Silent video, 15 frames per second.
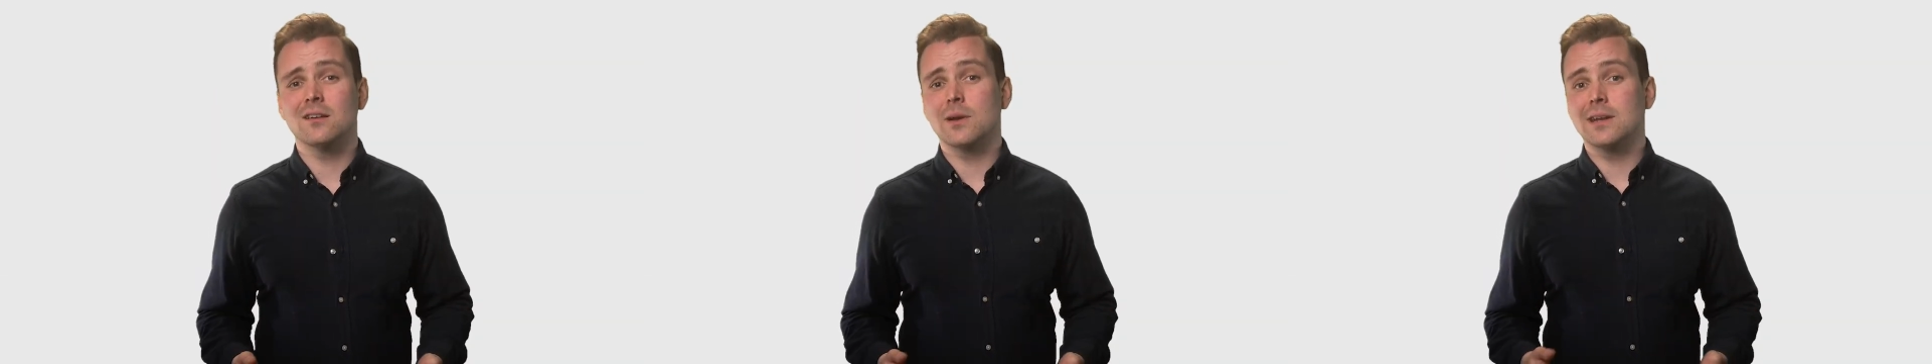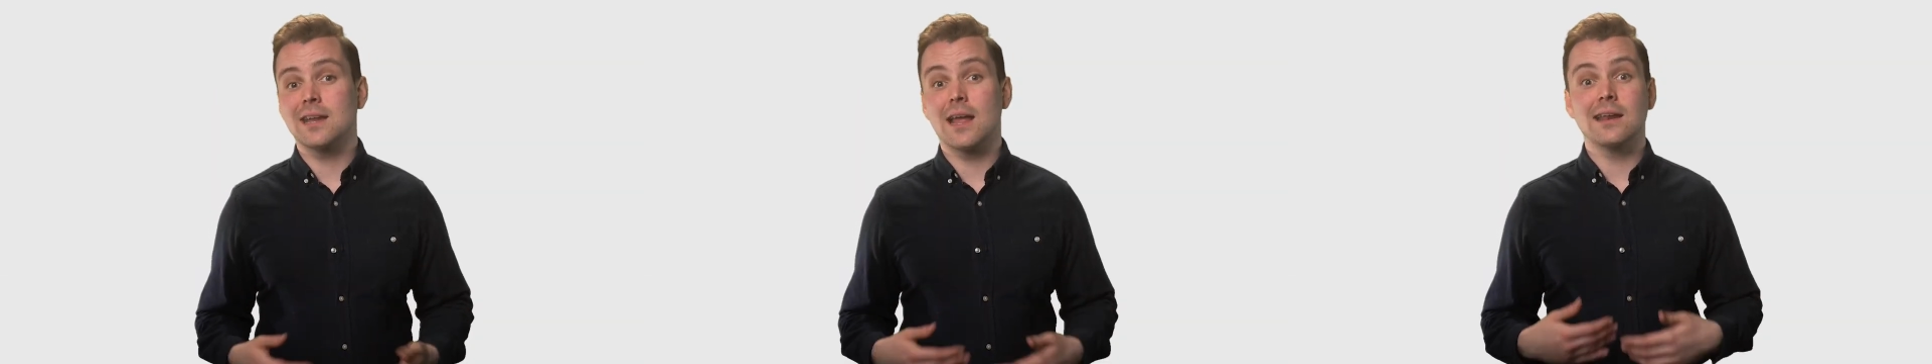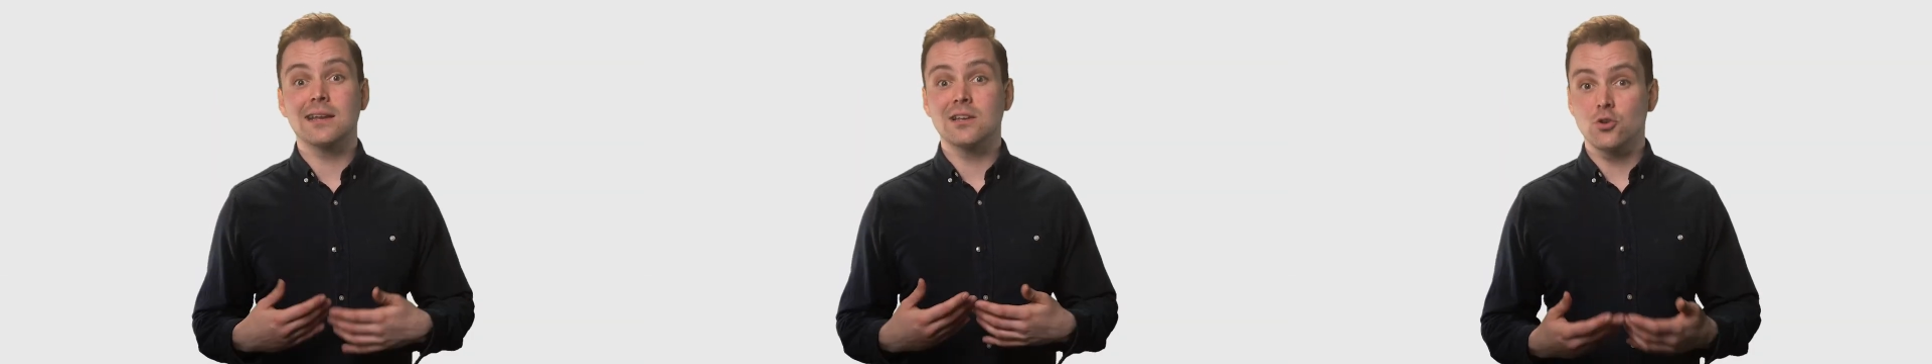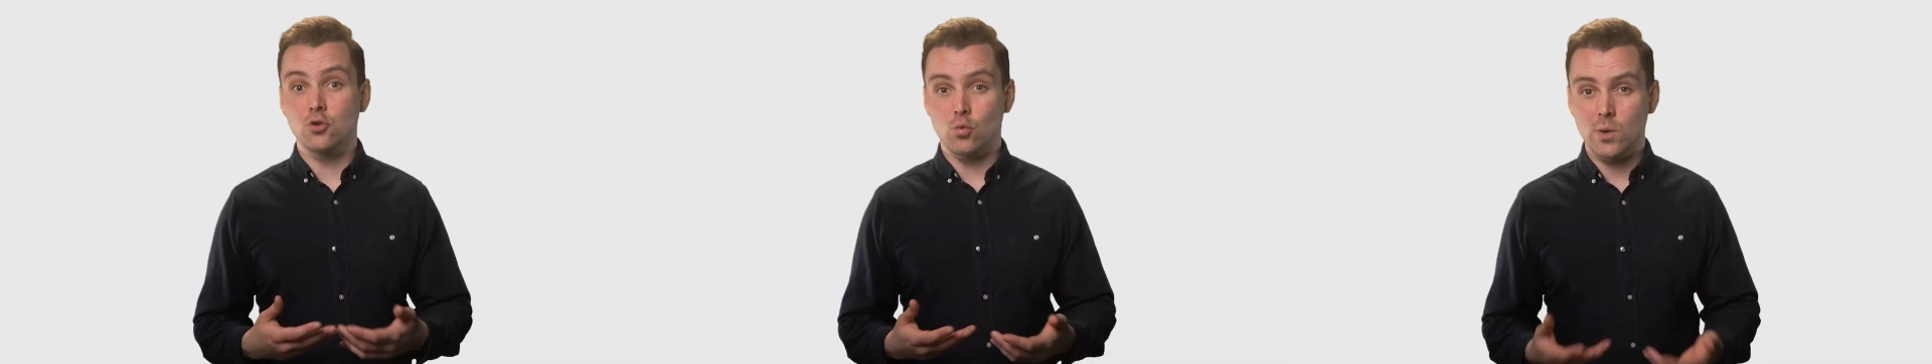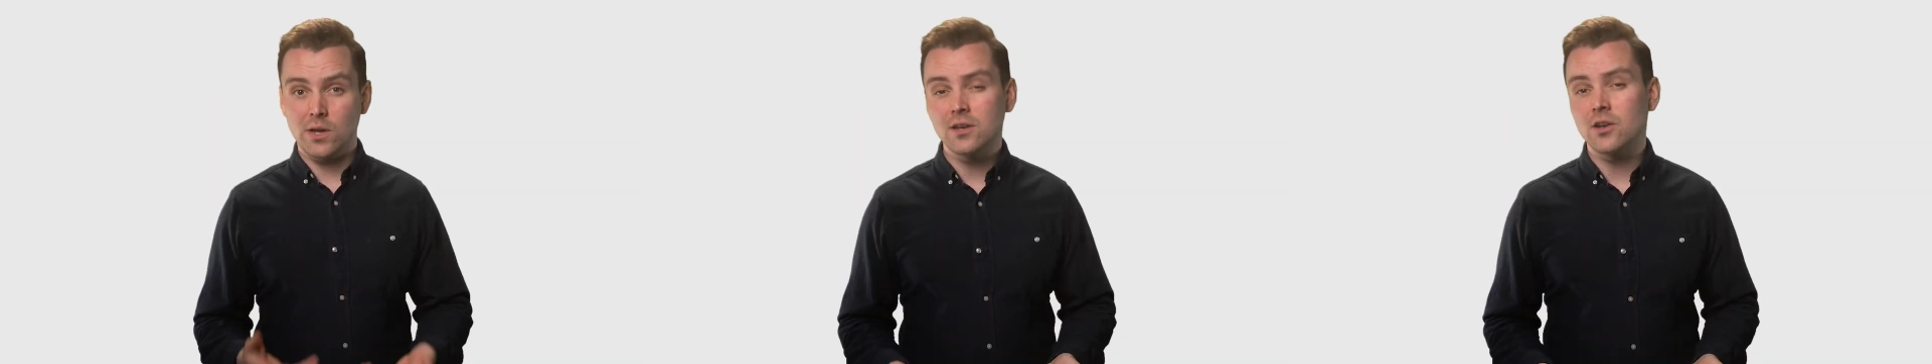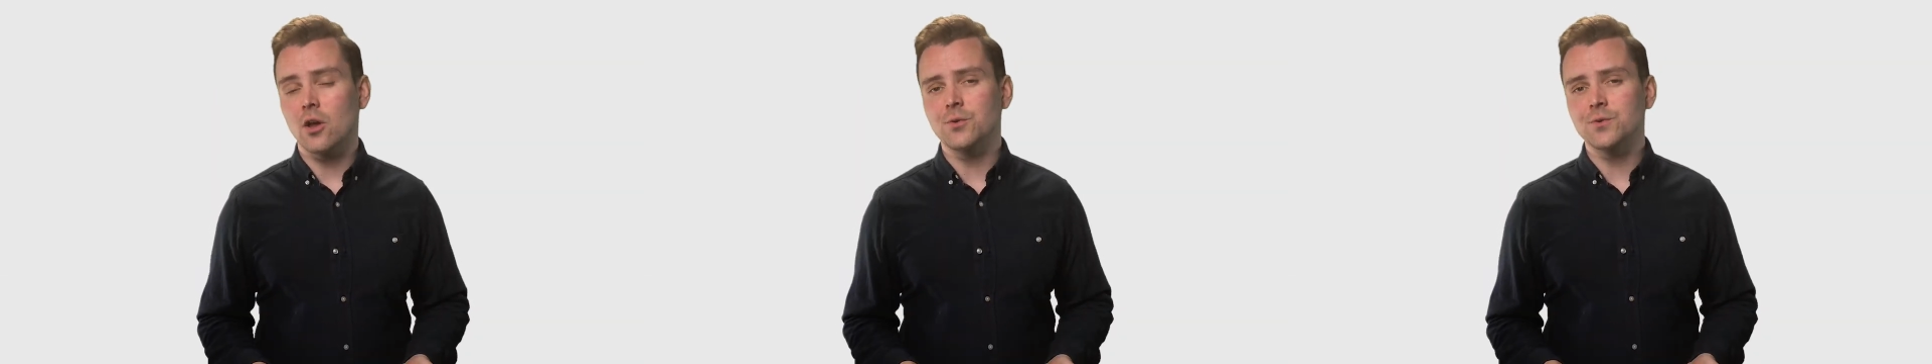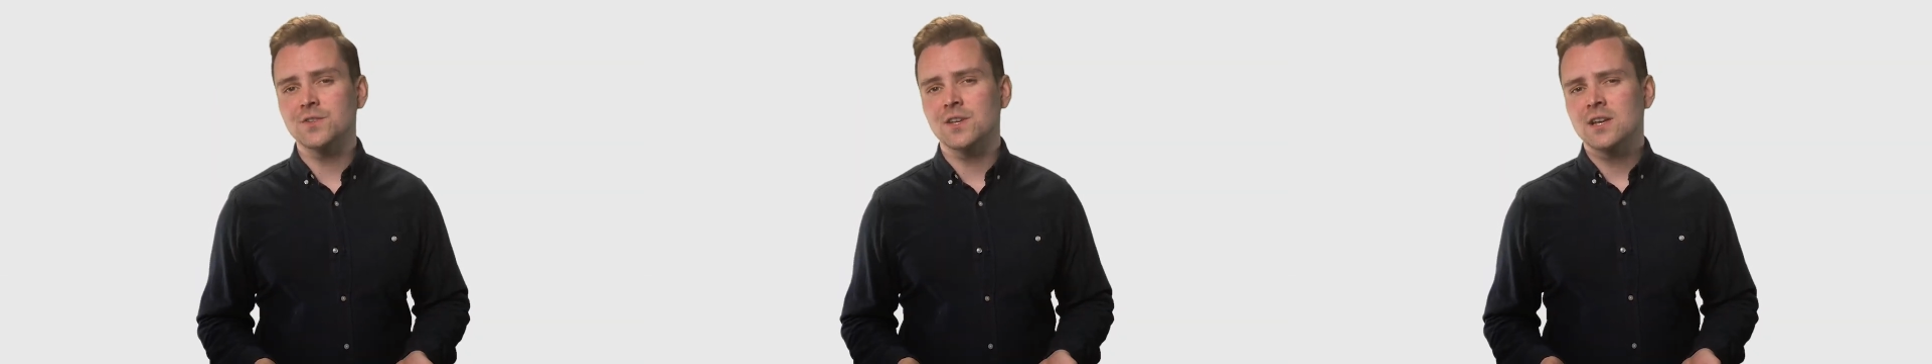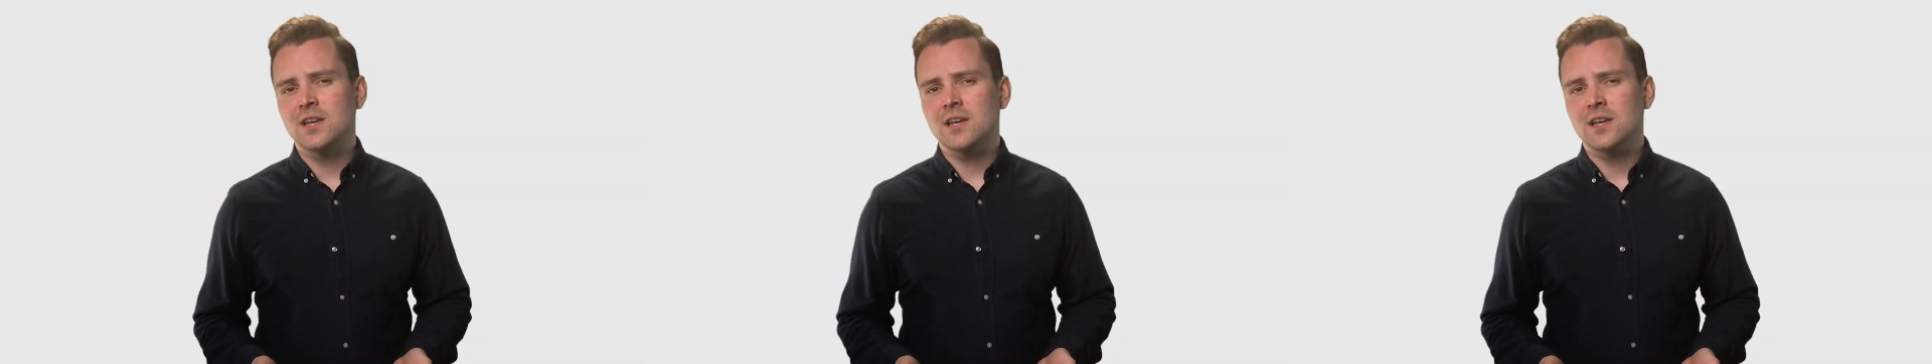when getting new windows